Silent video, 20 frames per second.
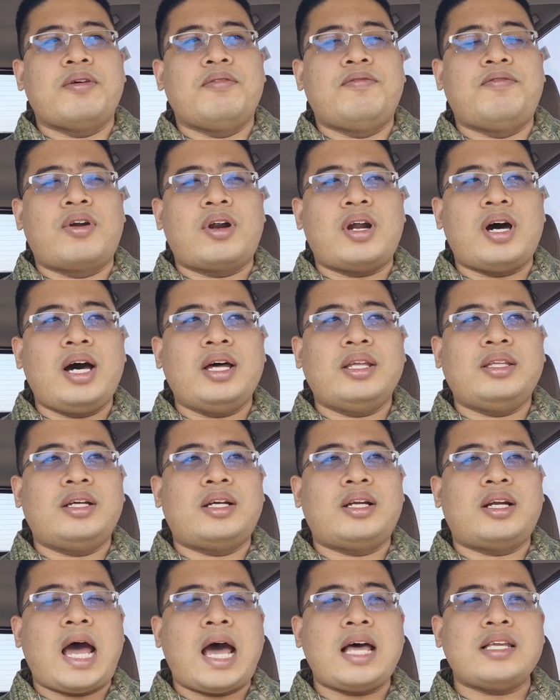for
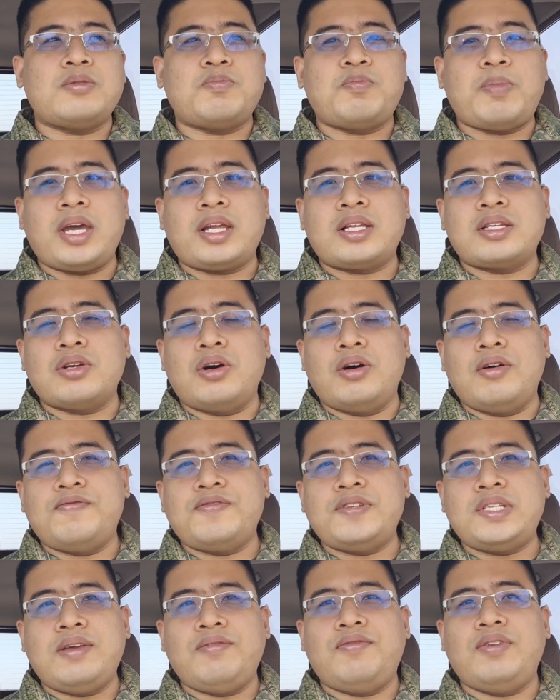other aspects of
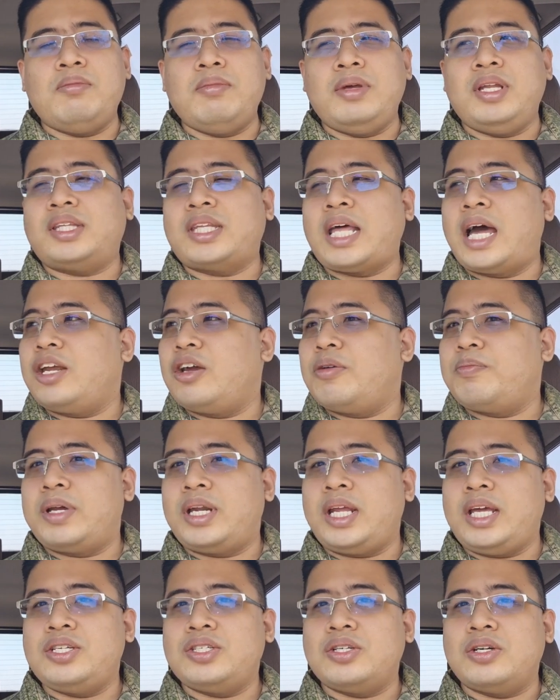civil-military
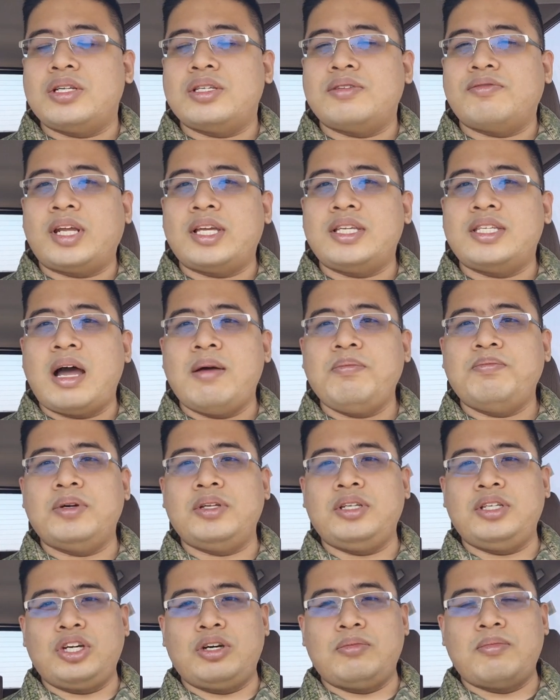operations. For example,
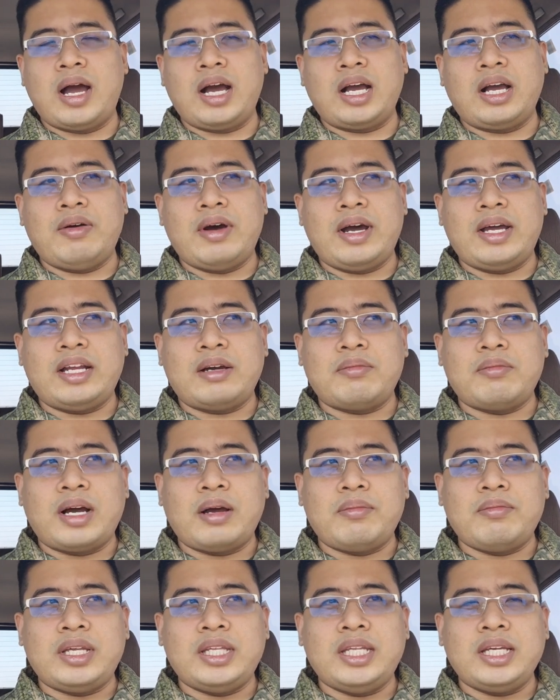yung gumagawa ng
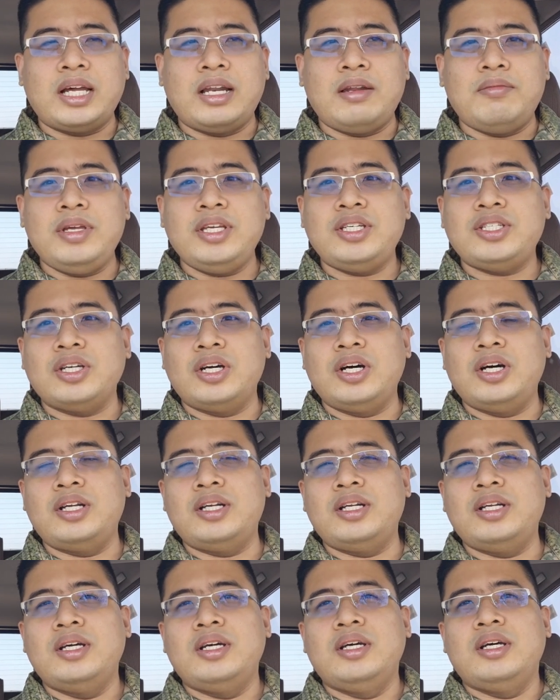mga medical
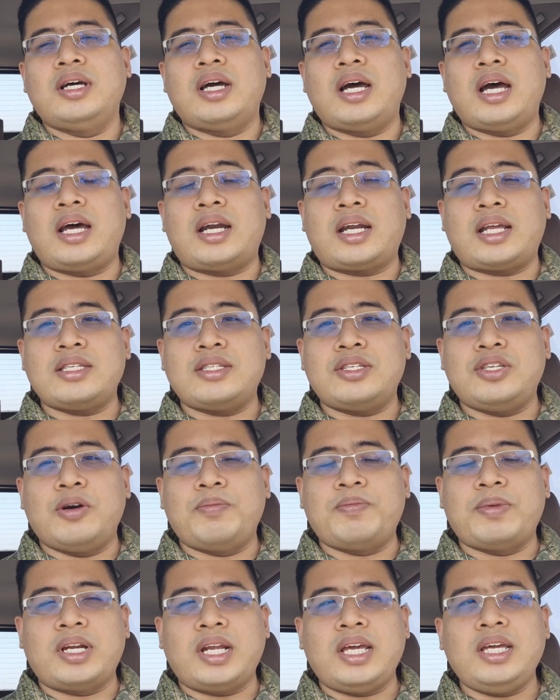mission, rescue
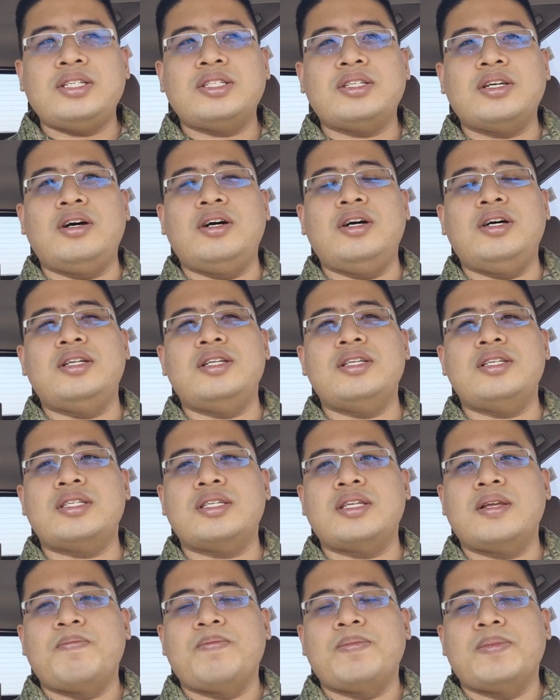
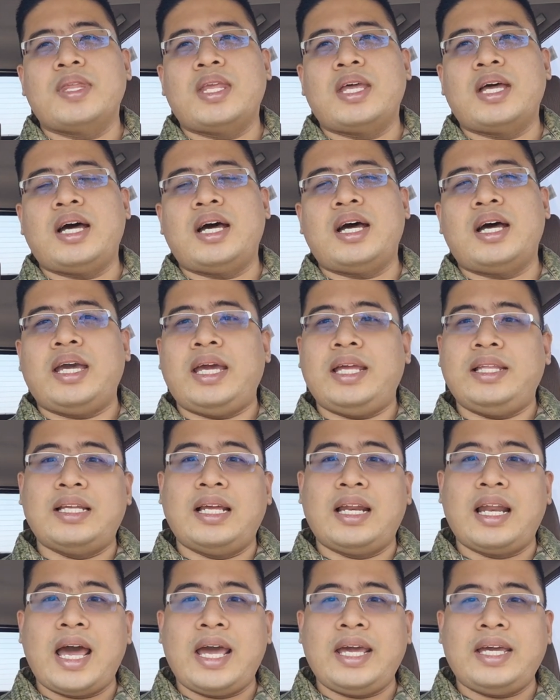operations, and
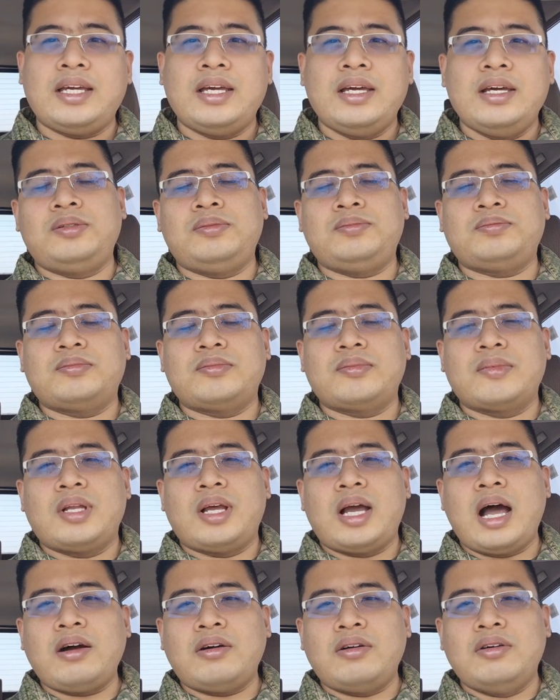the like.
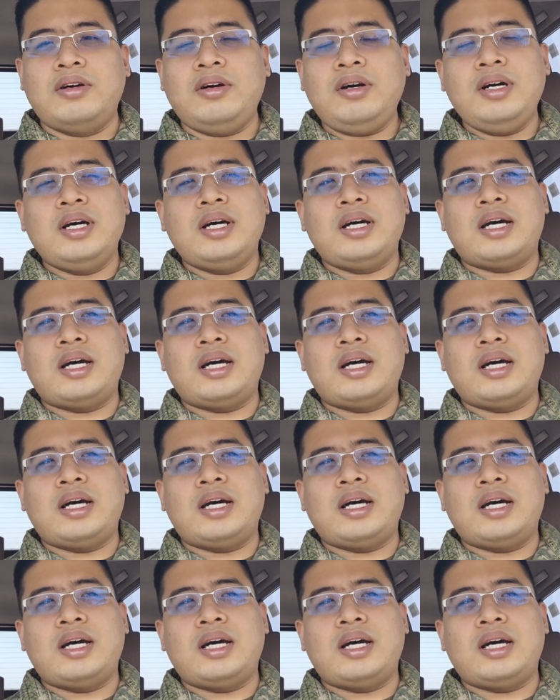Ako,